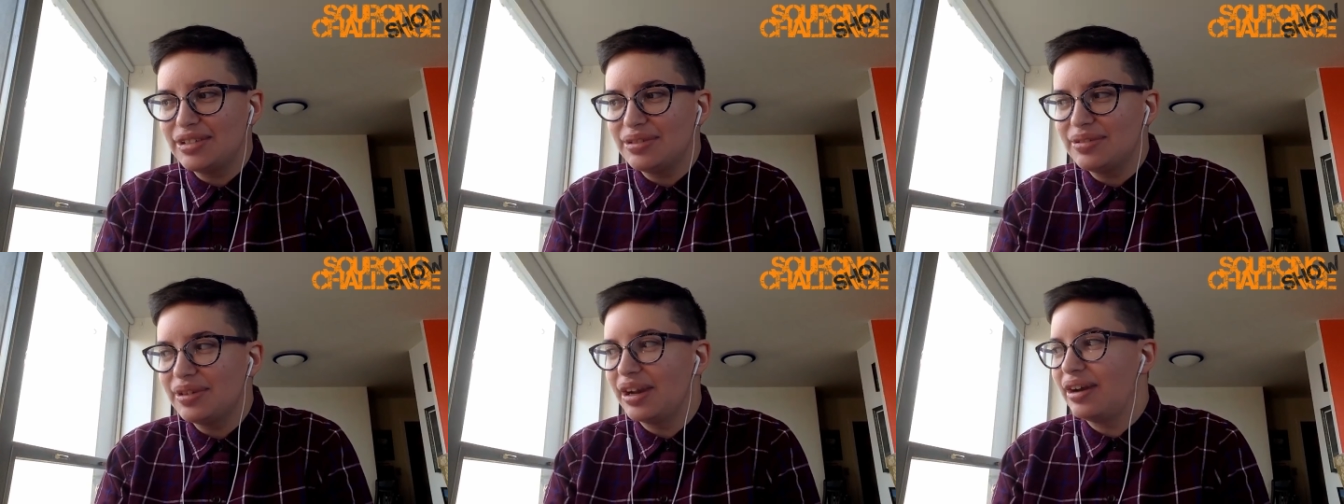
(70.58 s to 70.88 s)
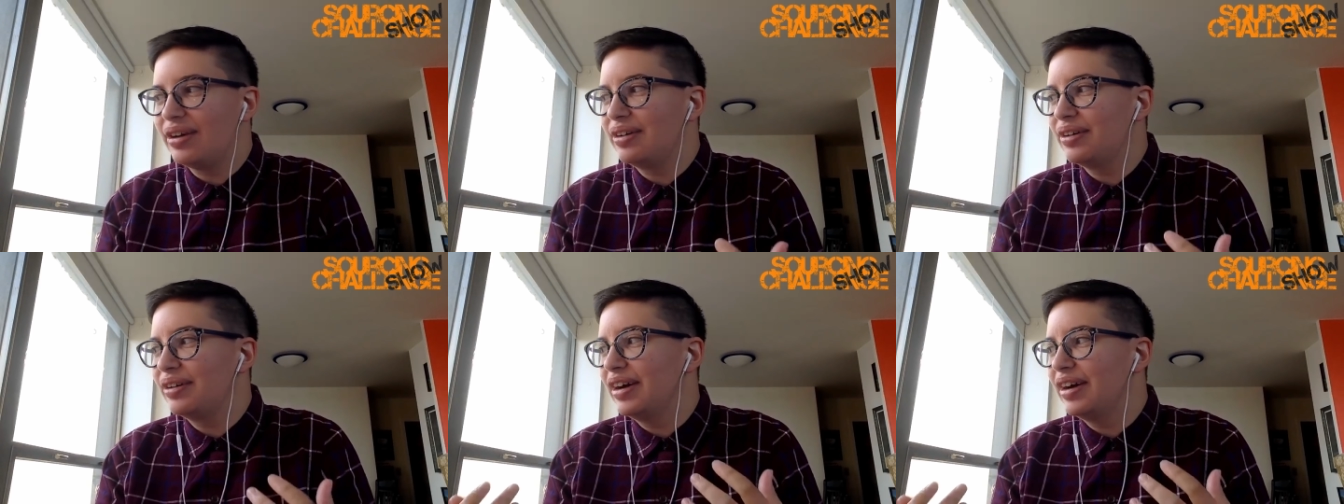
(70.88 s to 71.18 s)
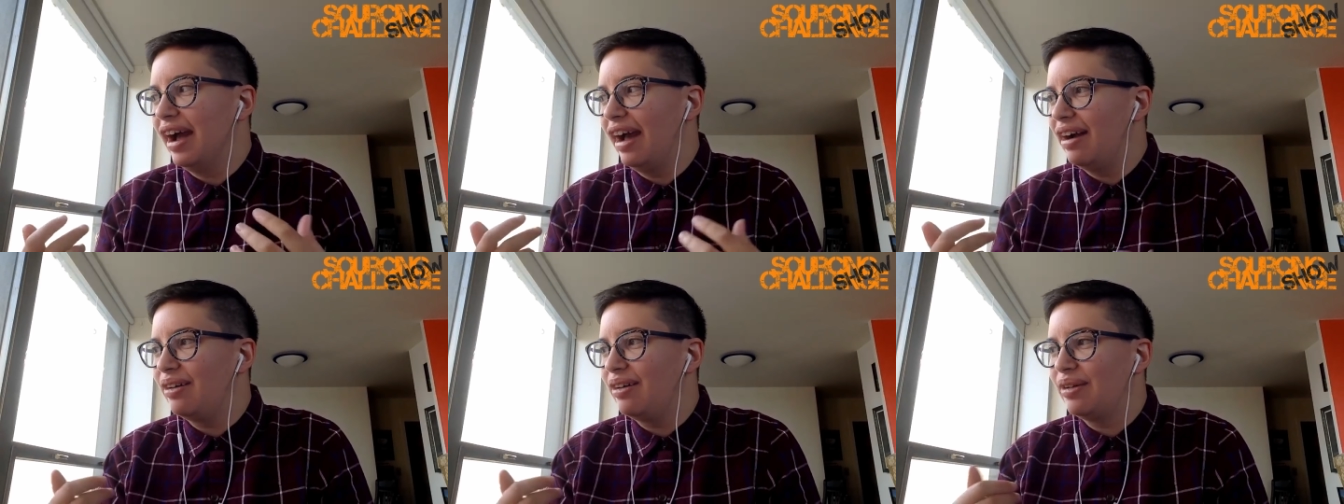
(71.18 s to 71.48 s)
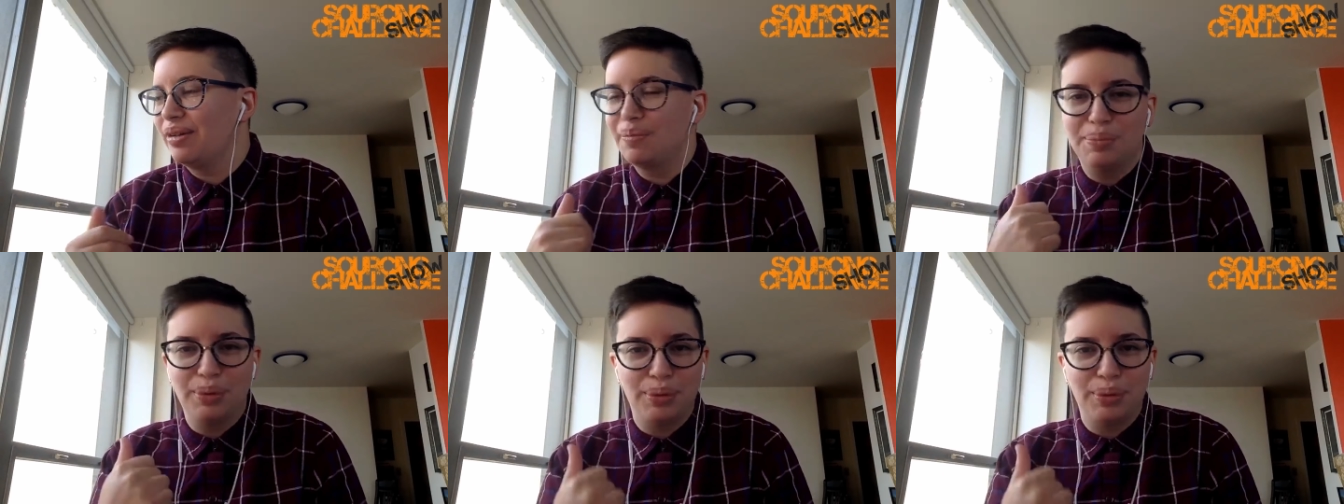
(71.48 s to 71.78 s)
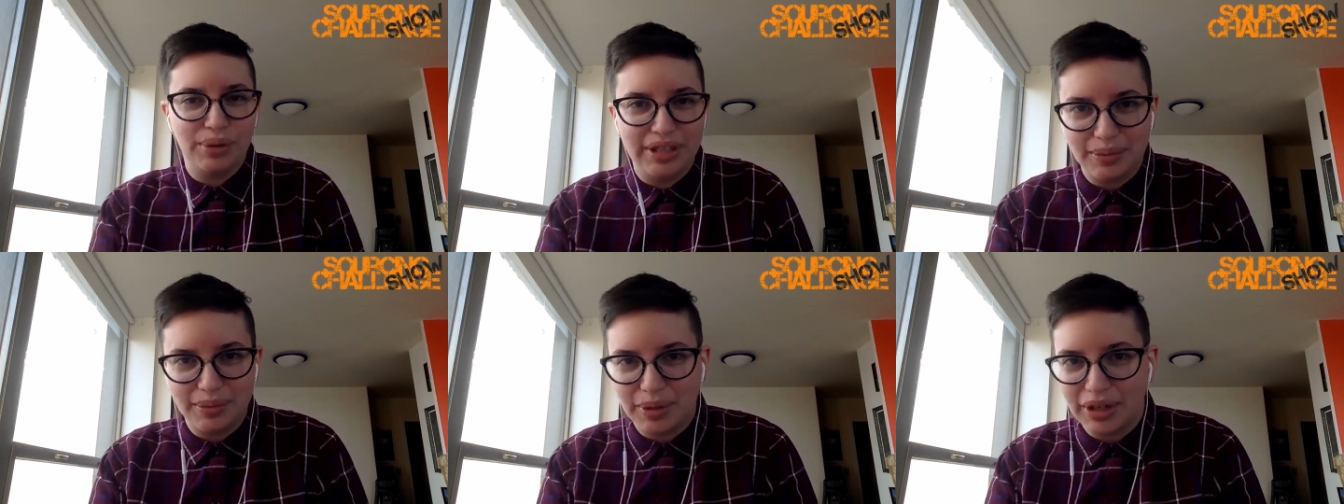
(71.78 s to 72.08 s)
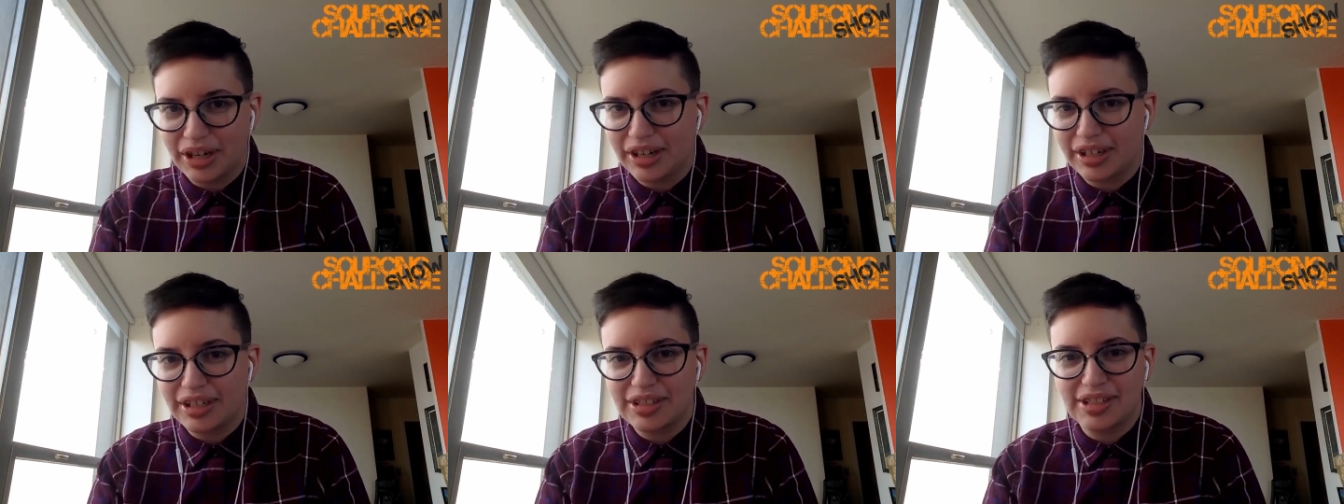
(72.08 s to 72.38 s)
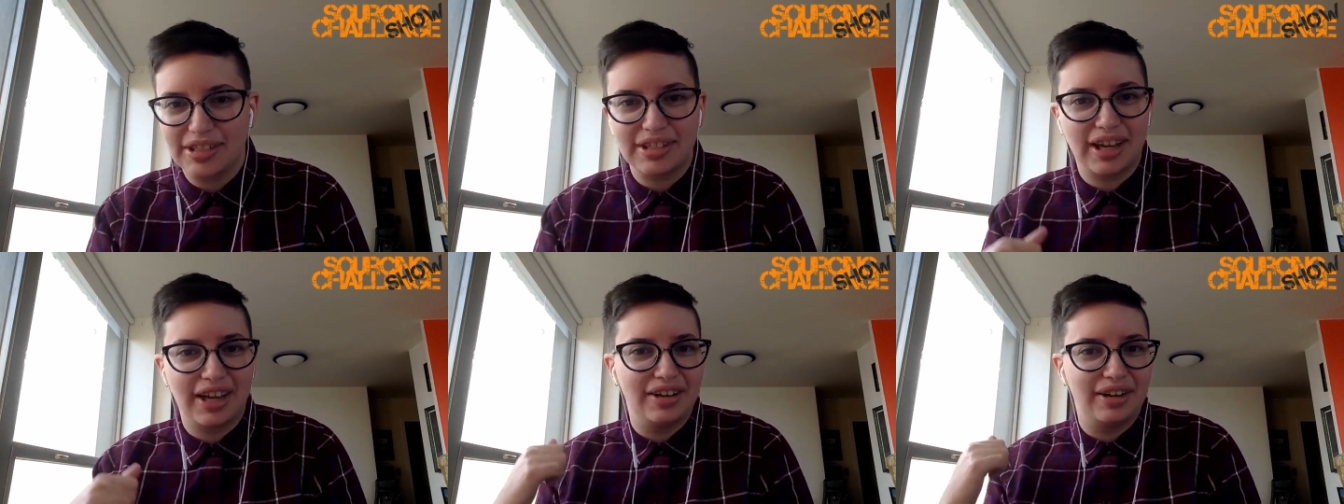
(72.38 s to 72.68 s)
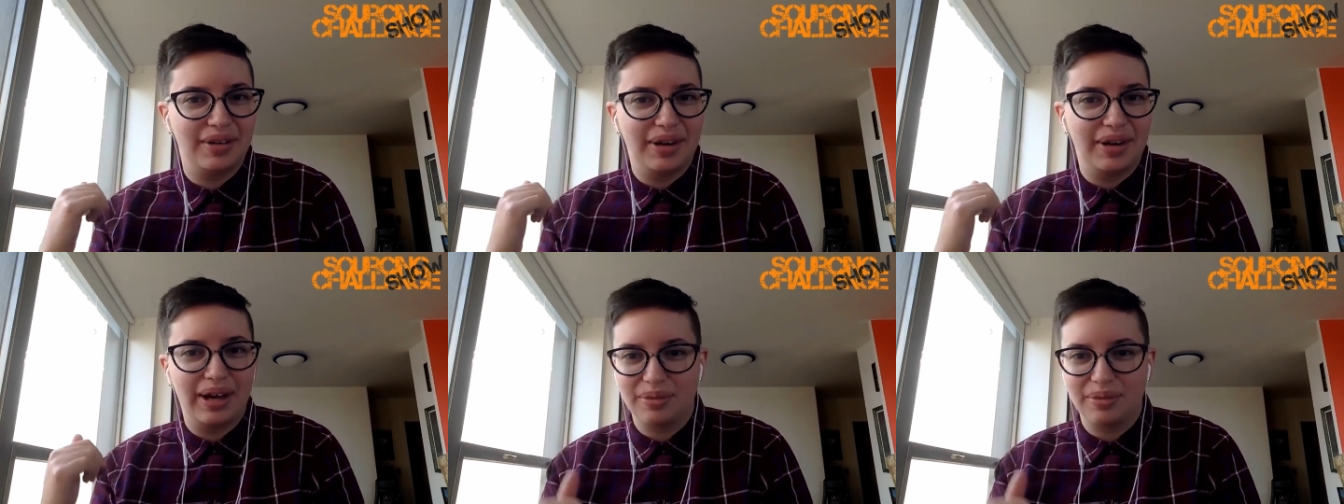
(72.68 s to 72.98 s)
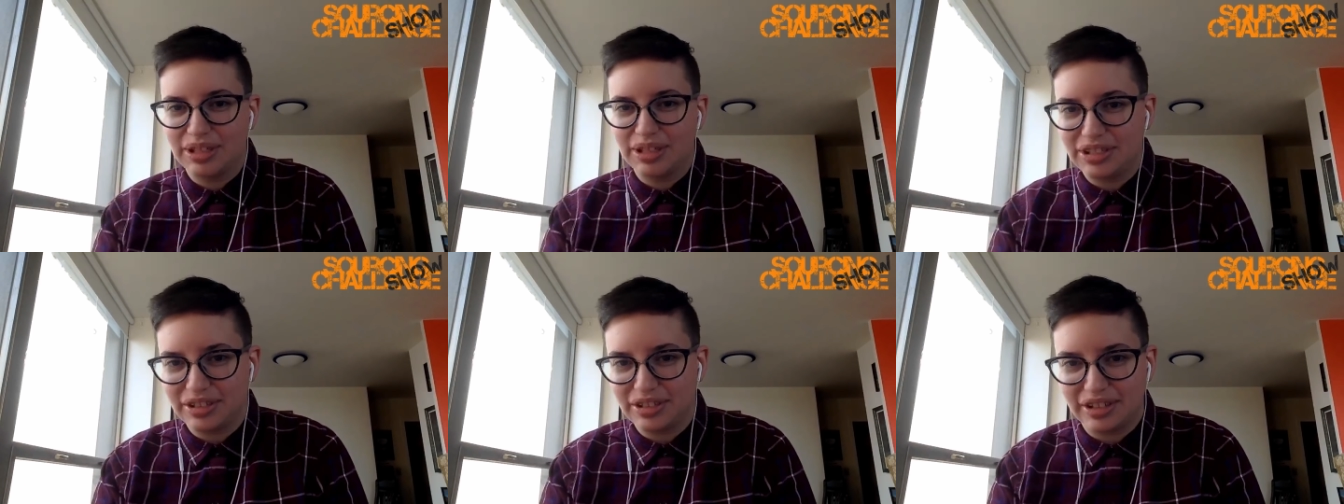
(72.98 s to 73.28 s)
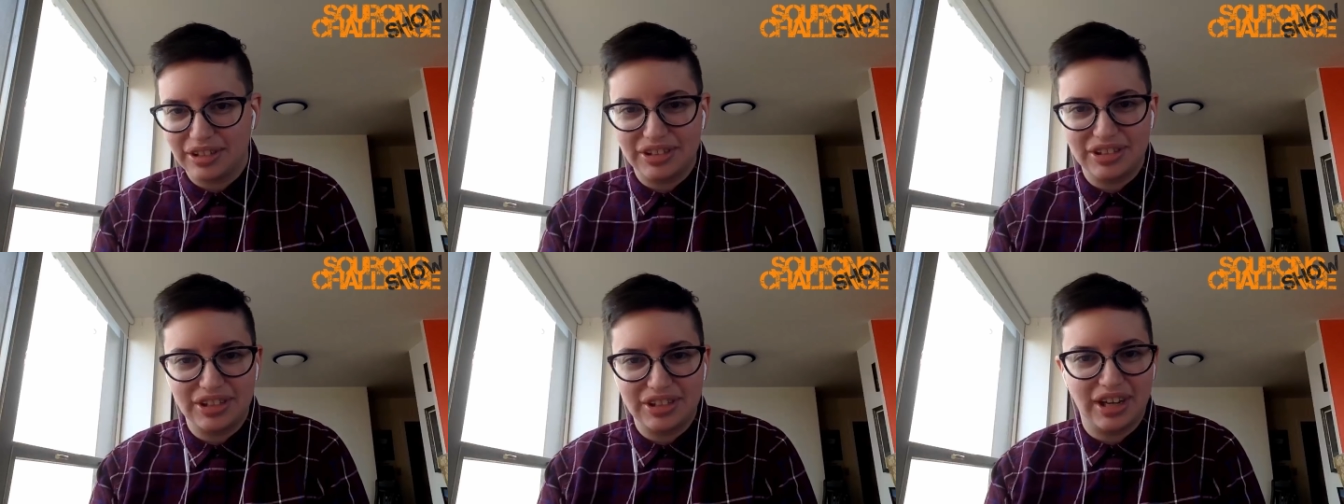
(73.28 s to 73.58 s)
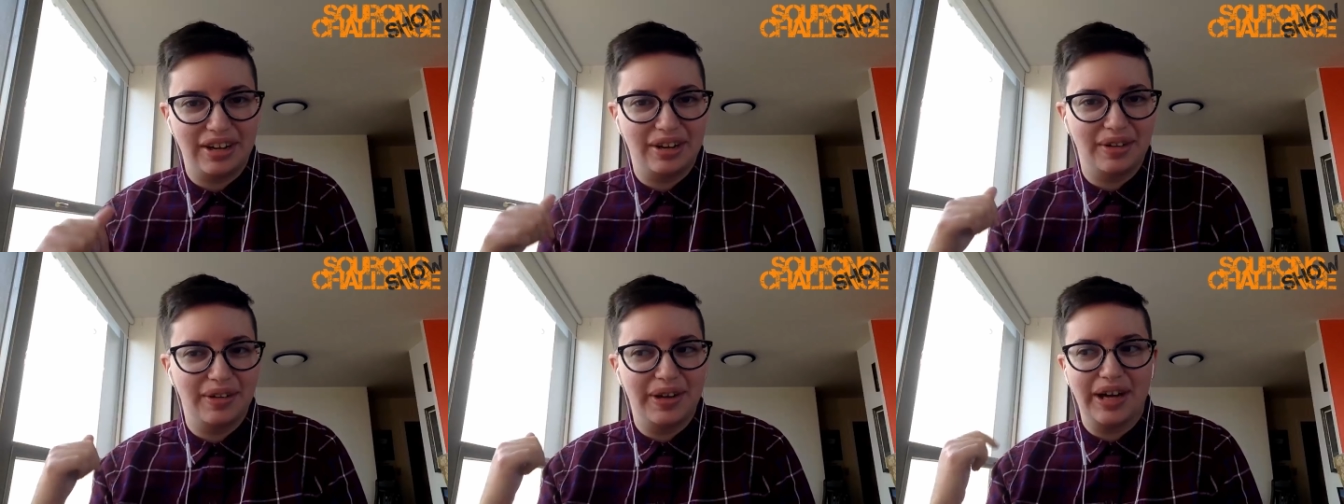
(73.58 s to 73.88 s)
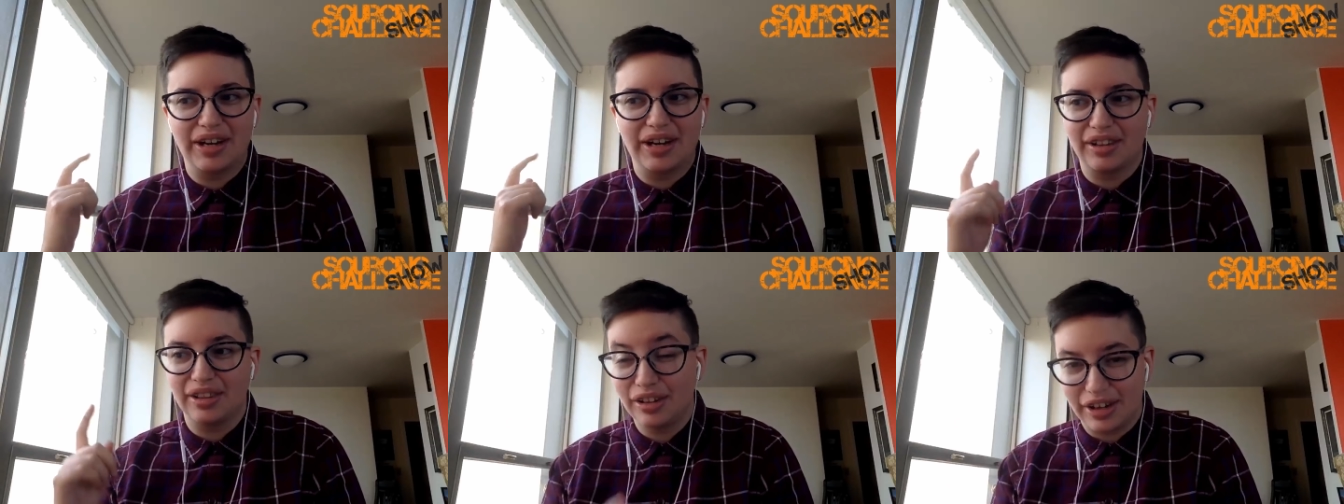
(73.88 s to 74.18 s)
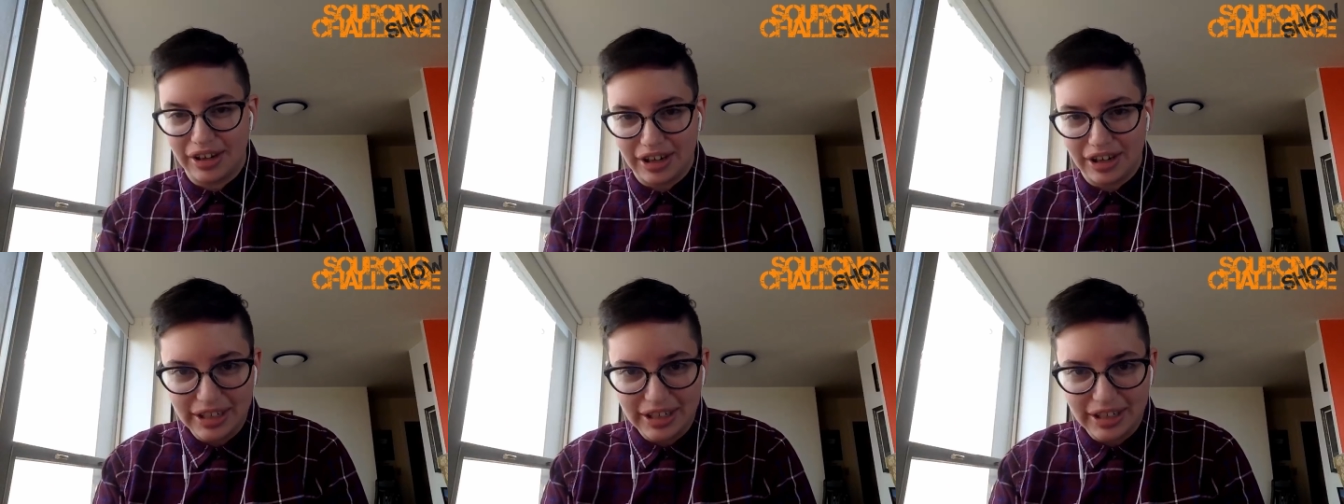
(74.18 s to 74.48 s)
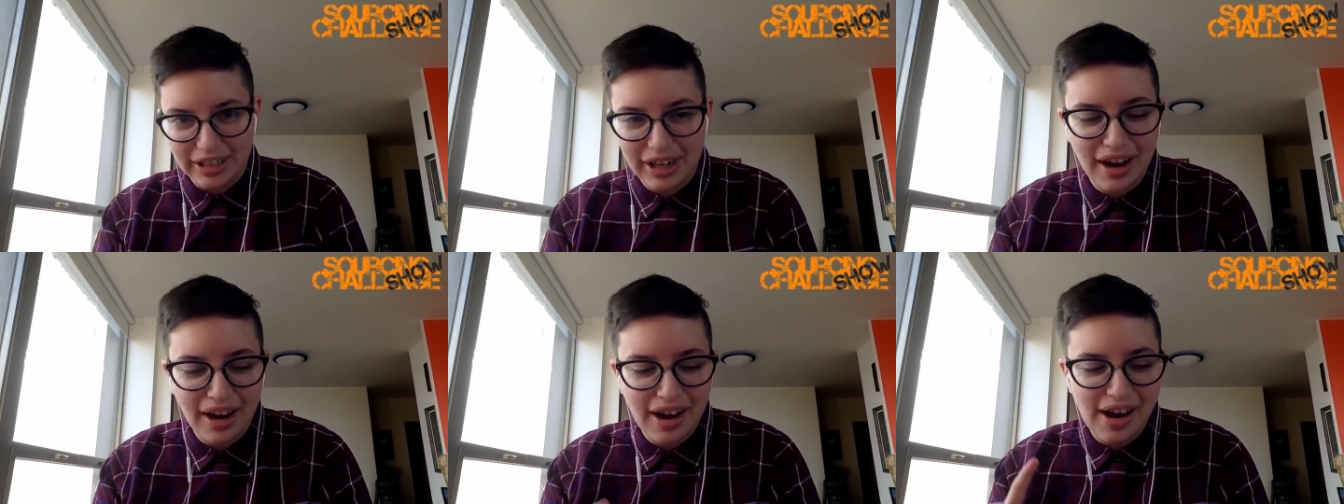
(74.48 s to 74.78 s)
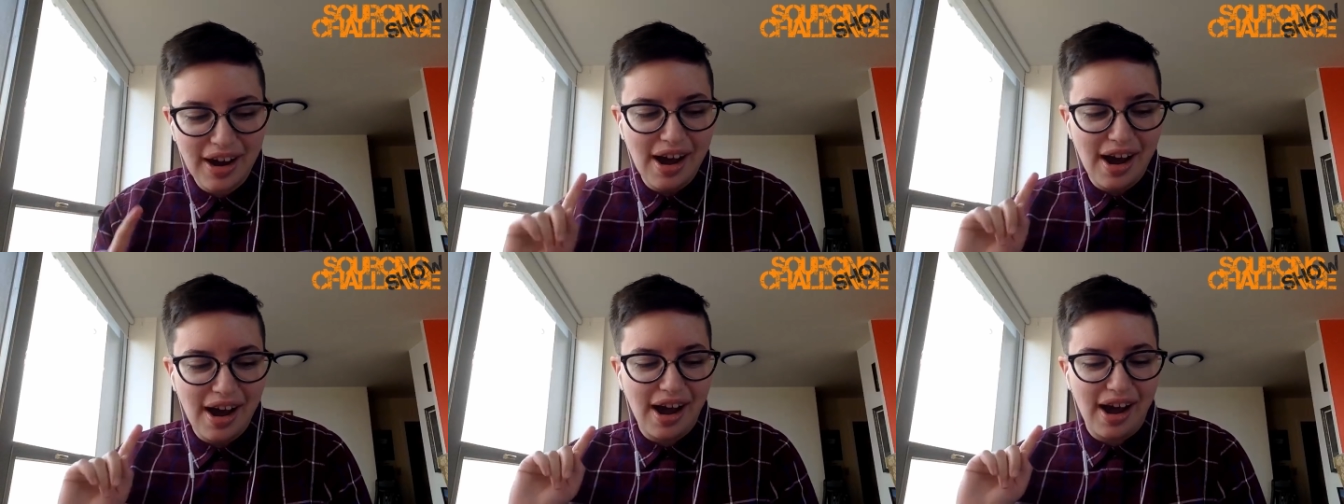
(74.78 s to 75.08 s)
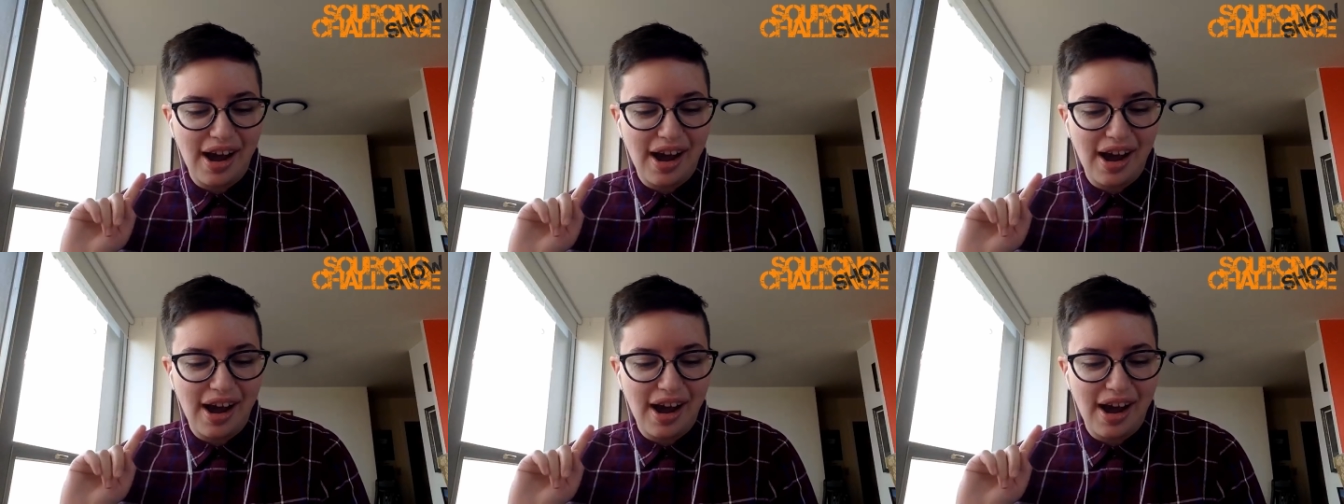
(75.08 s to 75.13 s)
I do know how Boolean works. I know how to research. I know how to learn.